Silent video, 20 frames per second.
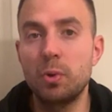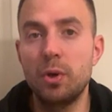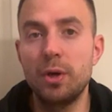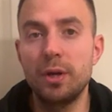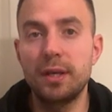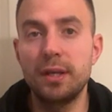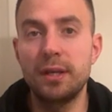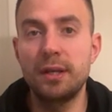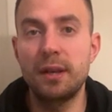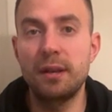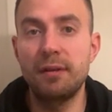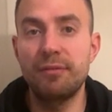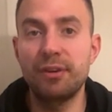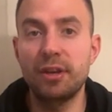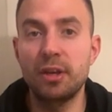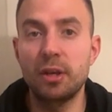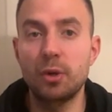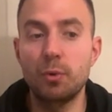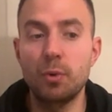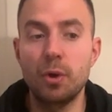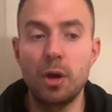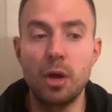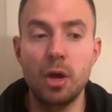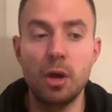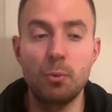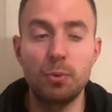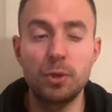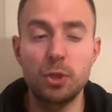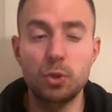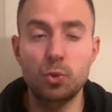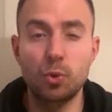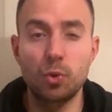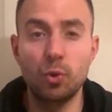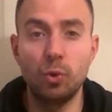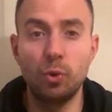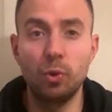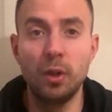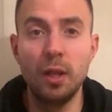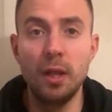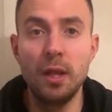working. And I think we
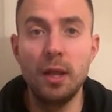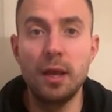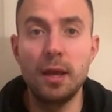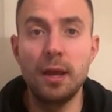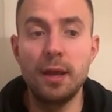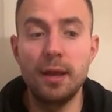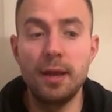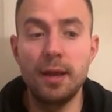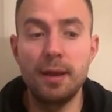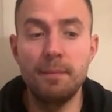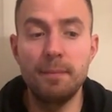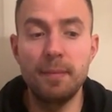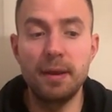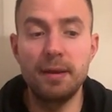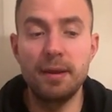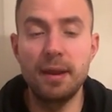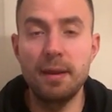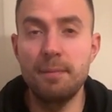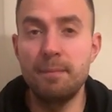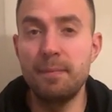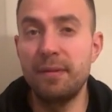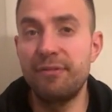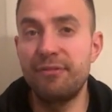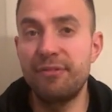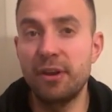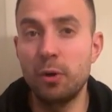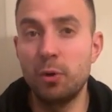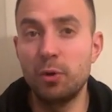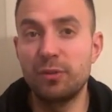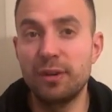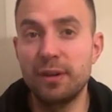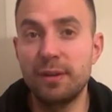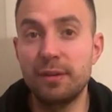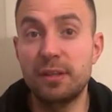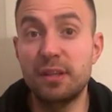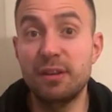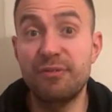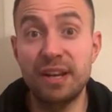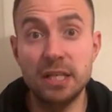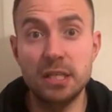struggle in midfield
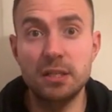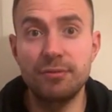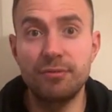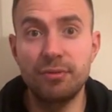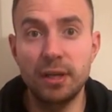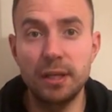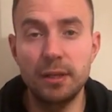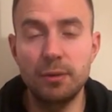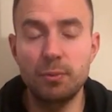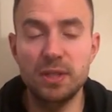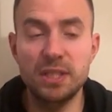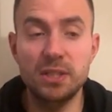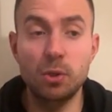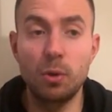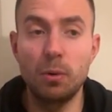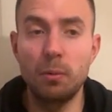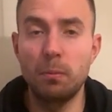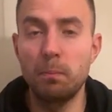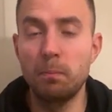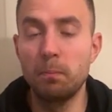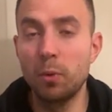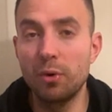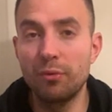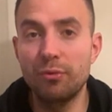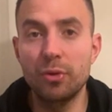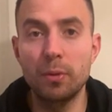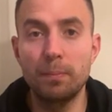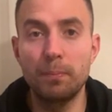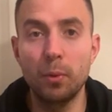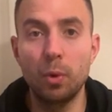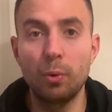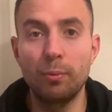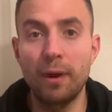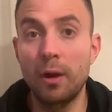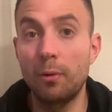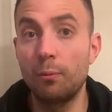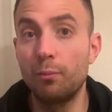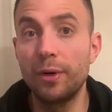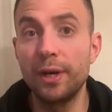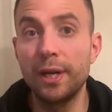defensively. We're still moving the ball
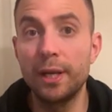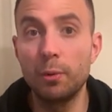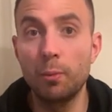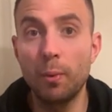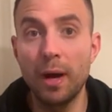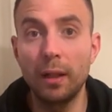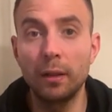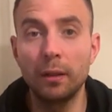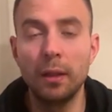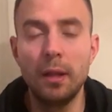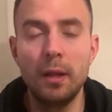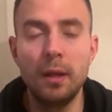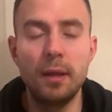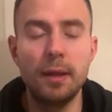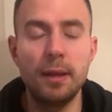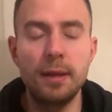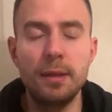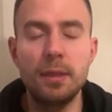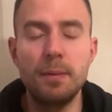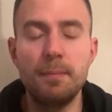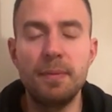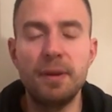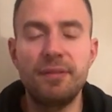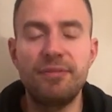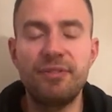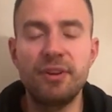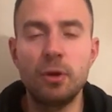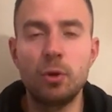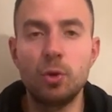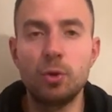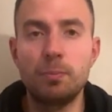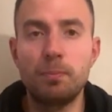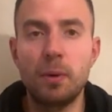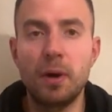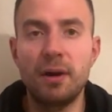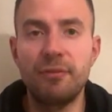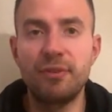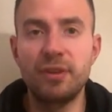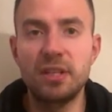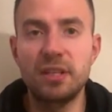around really well in the midfield, but
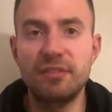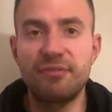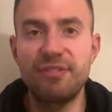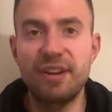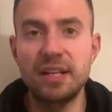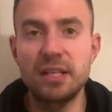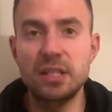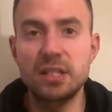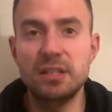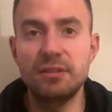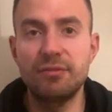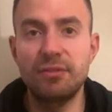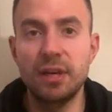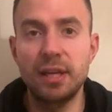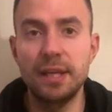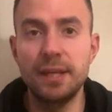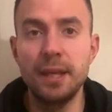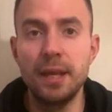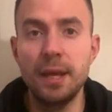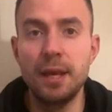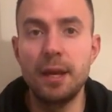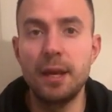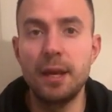I think defensively,